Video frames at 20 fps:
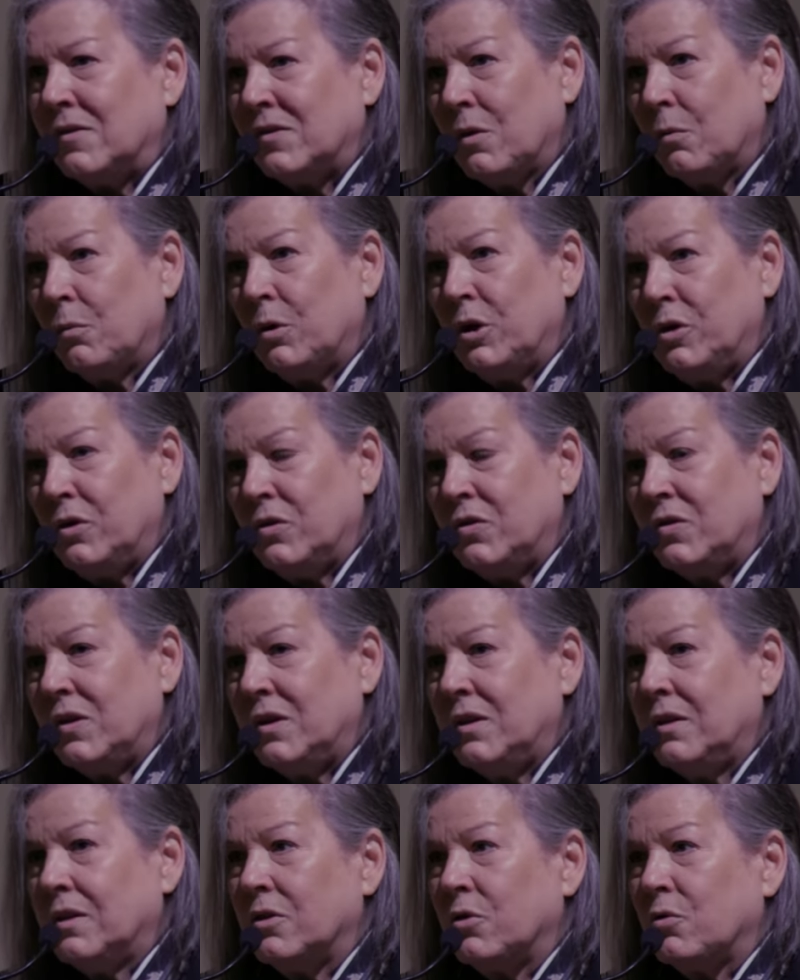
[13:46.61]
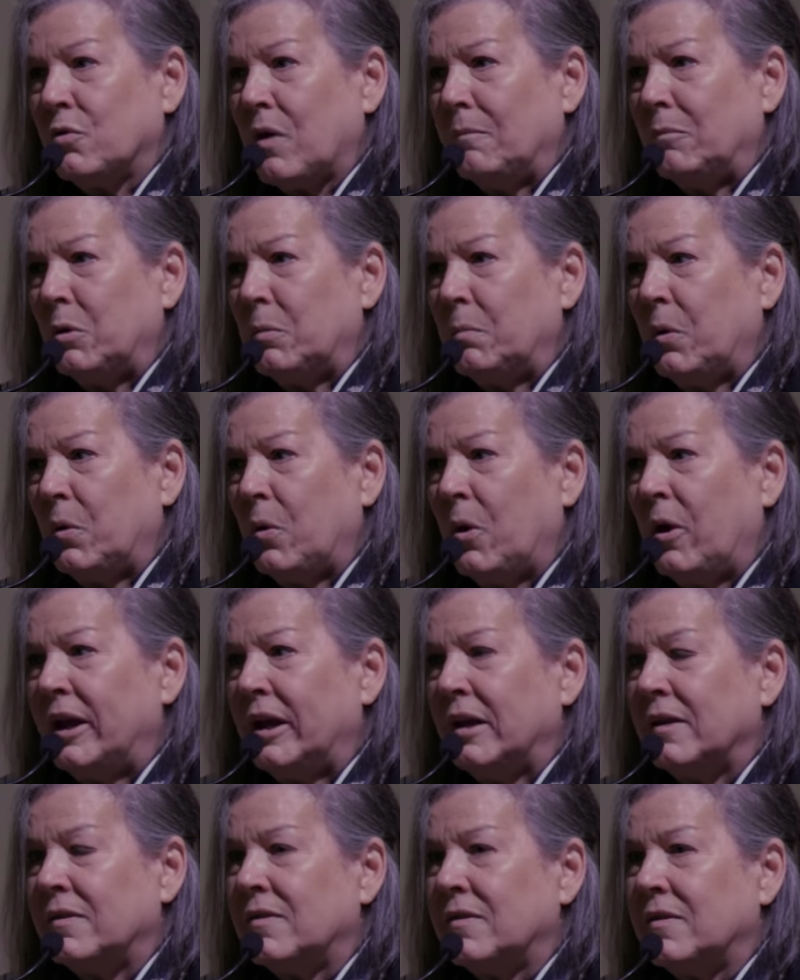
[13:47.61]
So when you see the drummer boy,
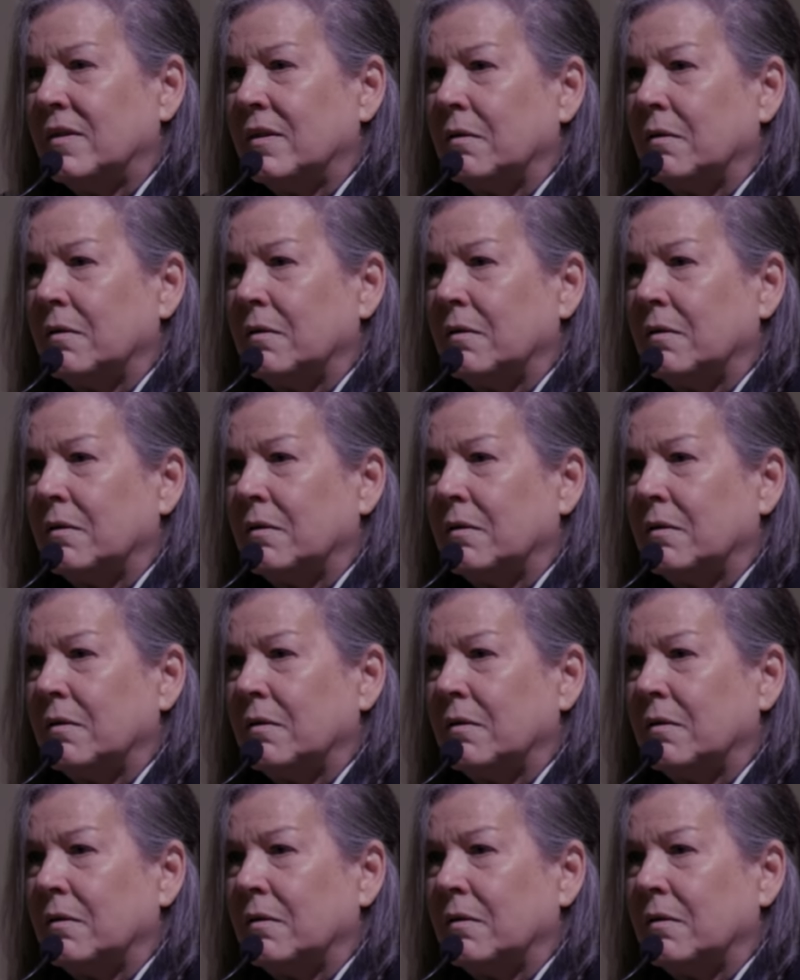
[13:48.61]
it's